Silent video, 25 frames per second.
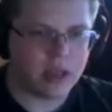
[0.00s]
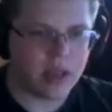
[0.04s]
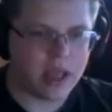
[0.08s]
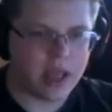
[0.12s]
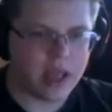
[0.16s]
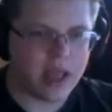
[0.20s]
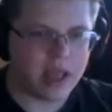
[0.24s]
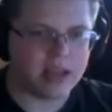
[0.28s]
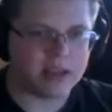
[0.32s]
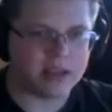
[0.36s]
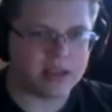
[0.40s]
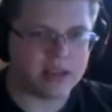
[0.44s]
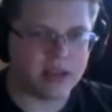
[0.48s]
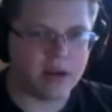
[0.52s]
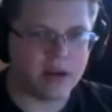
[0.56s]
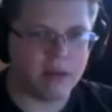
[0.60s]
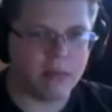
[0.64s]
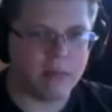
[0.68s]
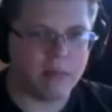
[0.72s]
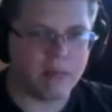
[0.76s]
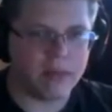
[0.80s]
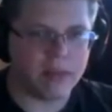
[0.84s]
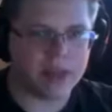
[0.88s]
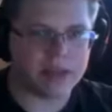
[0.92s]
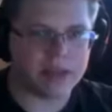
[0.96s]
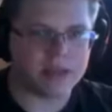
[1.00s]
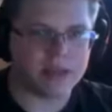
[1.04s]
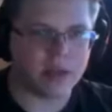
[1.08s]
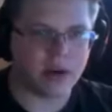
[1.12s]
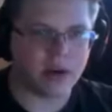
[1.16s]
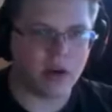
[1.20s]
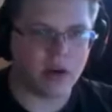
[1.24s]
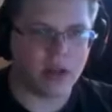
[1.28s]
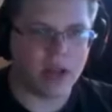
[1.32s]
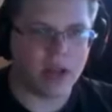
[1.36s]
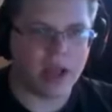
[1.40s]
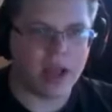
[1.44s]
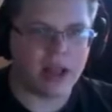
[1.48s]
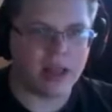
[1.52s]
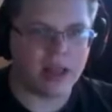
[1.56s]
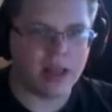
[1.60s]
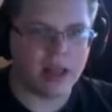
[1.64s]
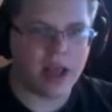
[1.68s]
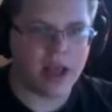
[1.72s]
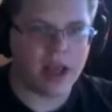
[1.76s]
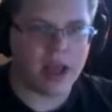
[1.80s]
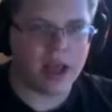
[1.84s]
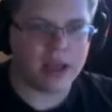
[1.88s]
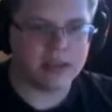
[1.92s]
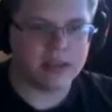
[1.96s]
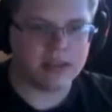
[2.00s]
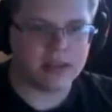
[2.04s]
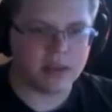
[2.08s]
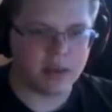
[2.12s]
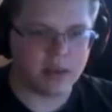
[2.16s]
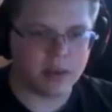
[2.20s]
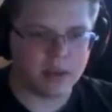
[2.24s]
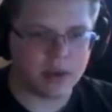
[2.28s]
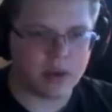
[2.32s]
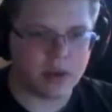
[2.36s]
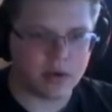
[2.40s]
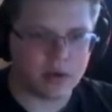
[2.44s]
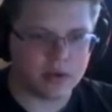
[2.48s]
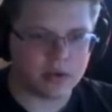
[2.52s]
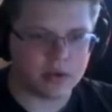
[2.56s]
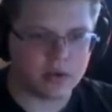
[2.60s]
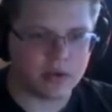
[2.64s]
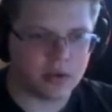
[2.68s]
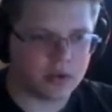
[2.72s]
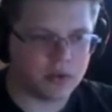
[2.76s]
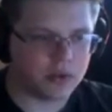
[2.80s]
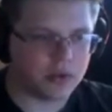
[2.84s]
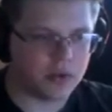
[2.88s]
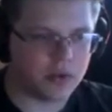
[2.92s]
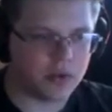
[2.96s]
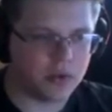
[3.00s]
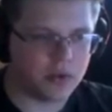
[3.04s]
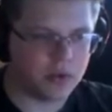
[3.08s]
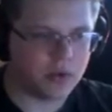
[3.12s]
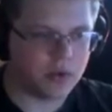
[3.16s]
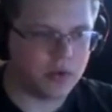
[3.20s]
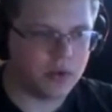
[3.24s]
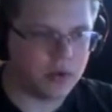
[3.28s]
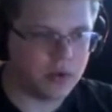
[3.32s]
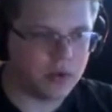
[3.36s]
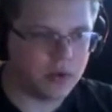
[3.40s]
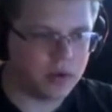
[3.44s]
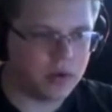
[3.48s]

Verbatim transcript: as a mist on all allies, and then we could also do